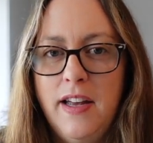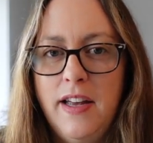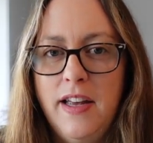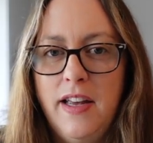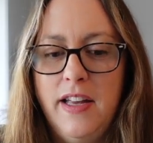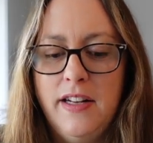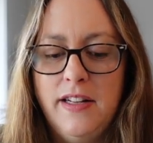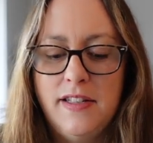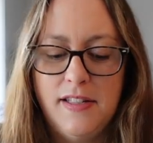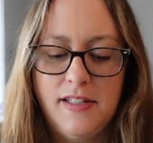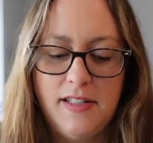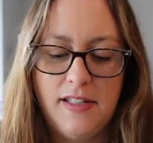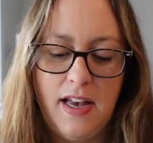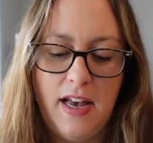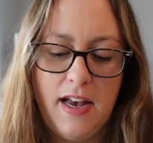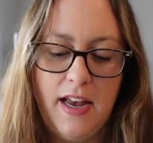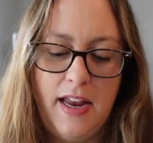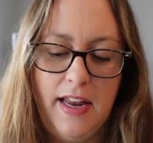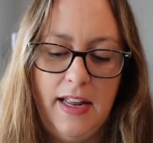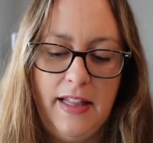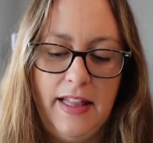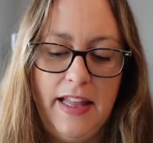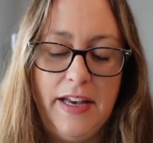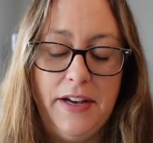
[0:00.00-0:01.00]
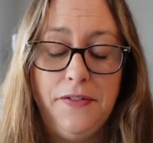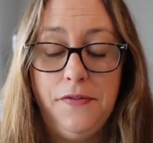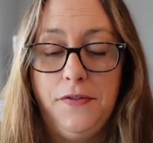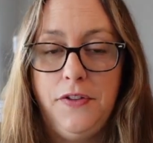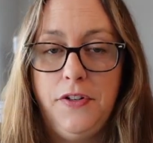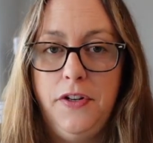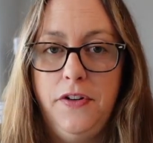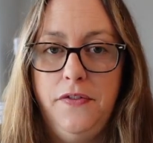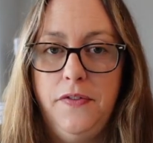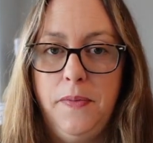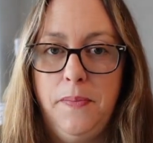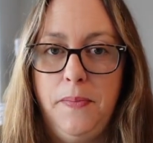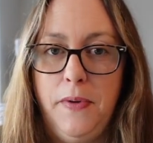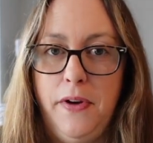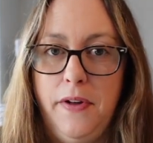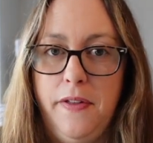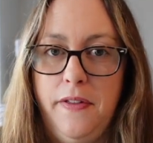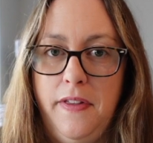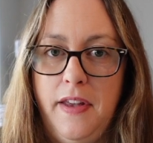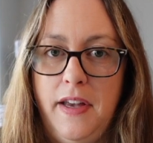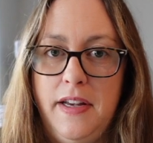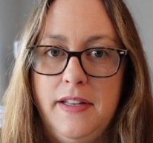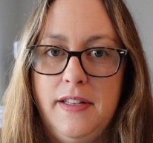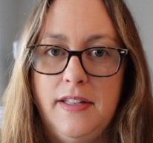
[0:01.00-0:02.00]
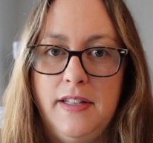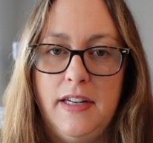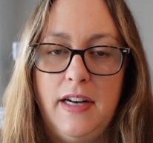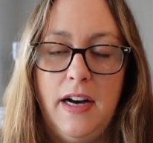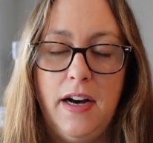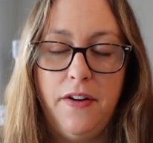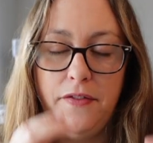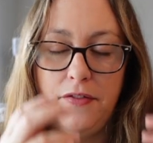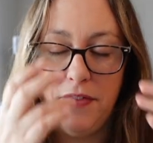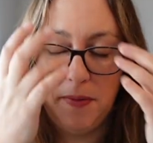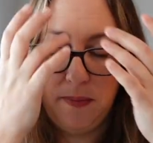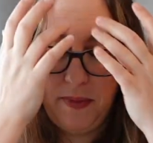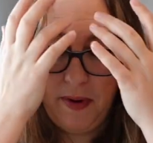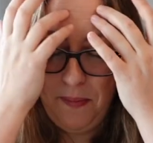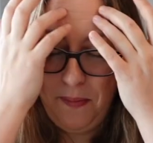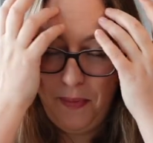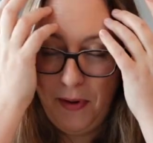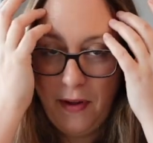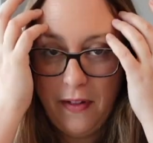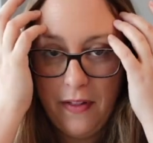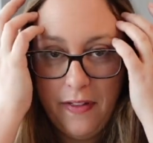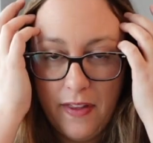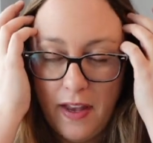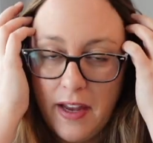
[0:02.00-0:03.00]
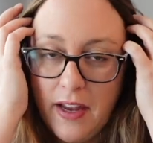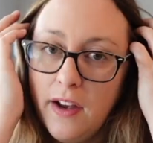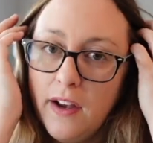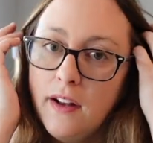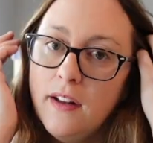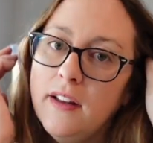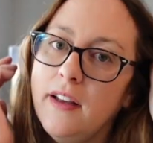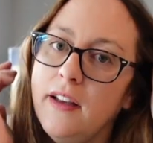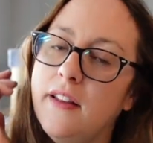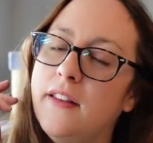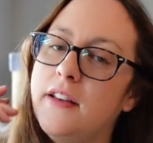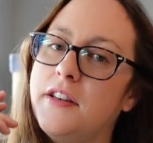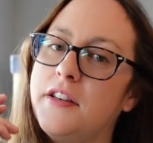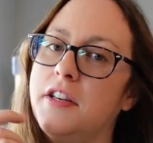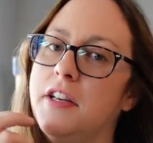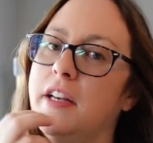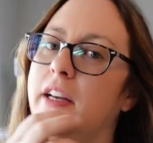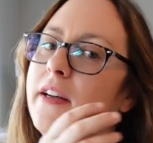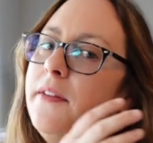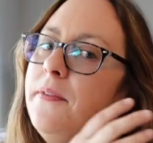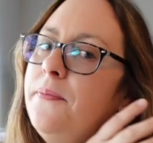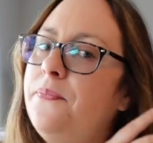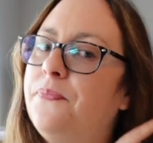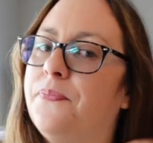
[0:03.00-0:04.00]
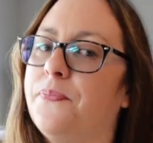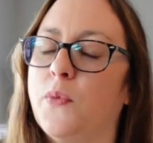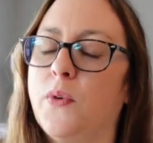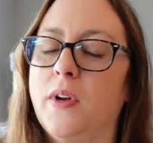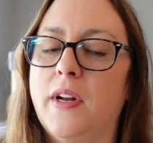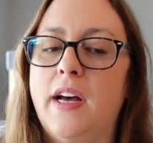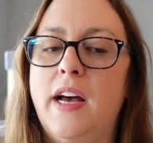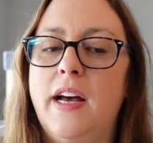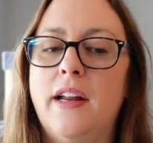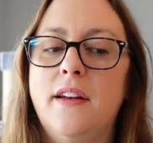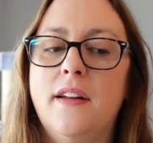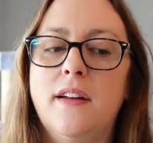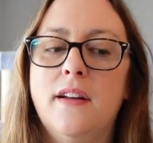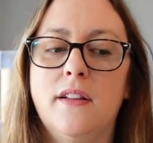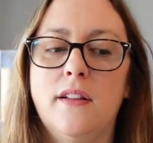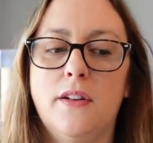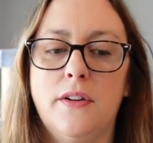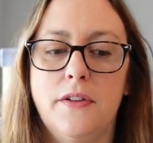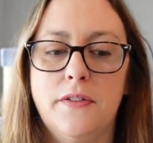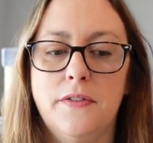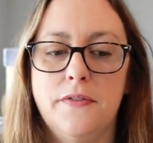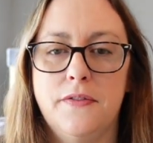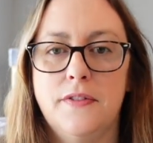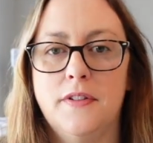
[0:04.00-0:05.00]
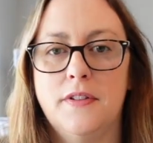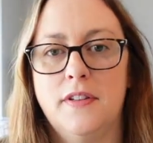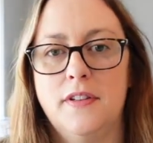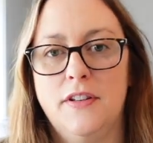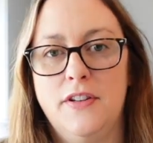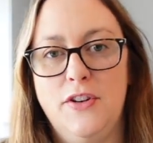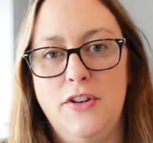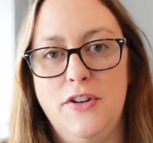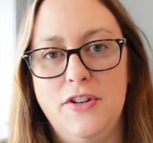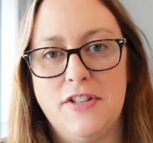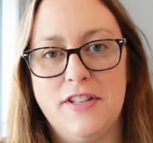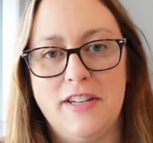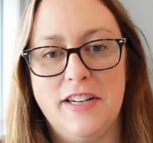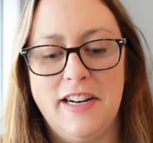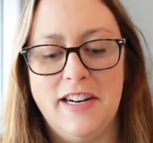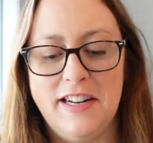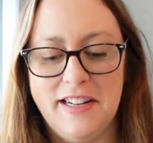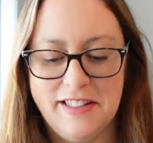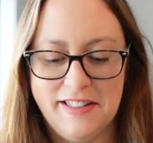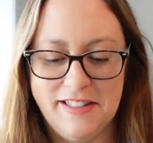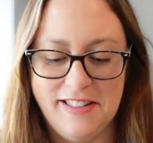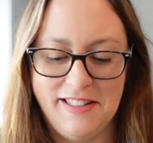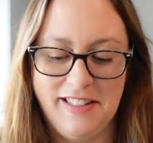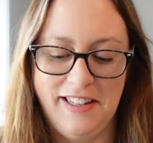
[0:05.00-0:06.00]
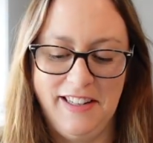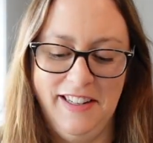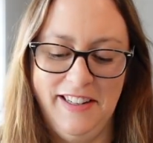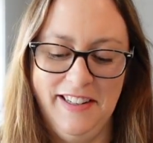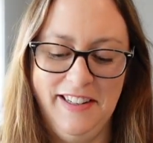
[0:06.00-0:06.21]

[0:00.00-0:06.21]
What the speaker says: It's a leftover birthday start from my birthday earlier this year when I had a lot of new starts.